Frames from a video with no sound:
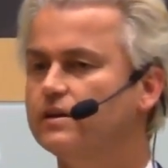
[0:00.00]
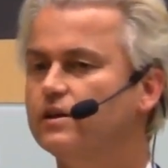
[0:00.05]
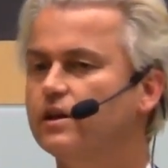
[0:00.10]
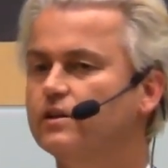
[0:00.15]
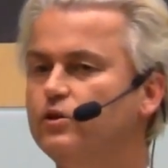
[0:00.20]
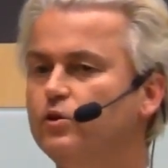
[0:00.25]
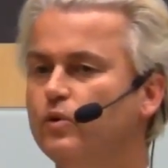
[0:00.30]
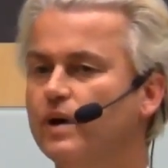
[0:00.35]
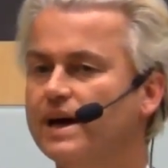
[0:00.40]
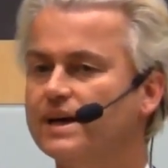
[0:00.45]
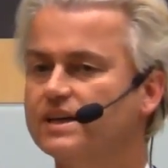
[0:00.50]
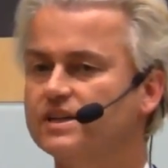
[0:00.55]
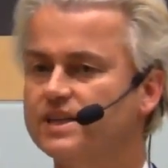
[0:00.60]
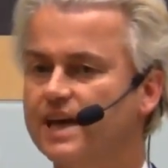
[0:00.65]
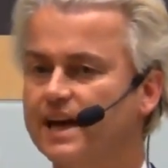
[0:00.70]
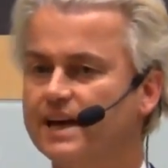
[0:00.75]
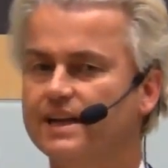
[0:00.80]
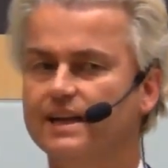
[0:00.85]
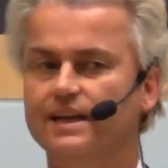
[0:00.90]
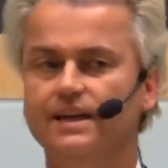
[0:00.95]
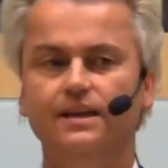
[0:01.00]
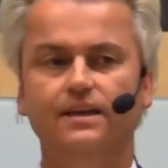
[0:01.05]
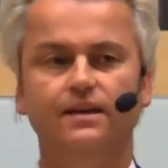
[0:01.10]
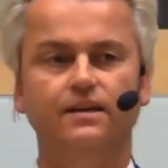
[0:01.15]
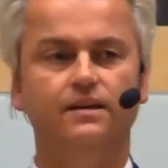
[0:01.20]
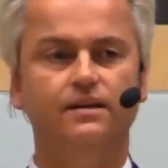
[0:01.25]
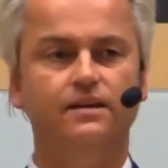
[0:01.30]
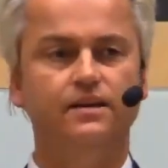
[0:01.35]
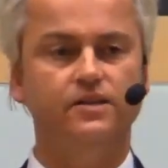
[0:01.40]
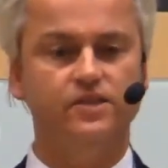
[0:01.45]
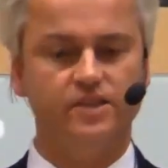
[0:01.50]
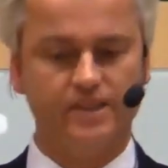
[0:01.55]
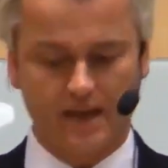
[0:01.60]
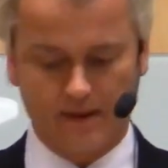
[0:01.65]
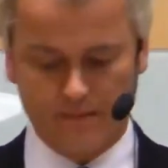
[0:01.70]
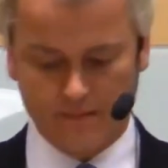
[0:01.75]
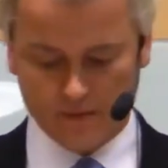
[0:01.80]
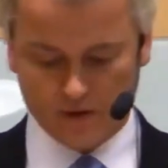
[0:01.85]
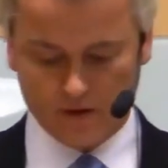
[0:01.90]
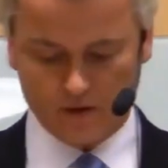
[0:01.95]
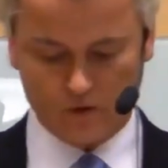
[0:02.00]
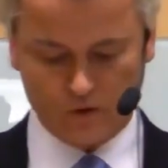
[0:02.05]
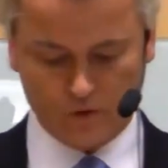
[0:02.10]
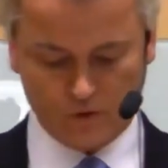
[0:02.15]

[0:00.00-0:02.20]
to do exactly the same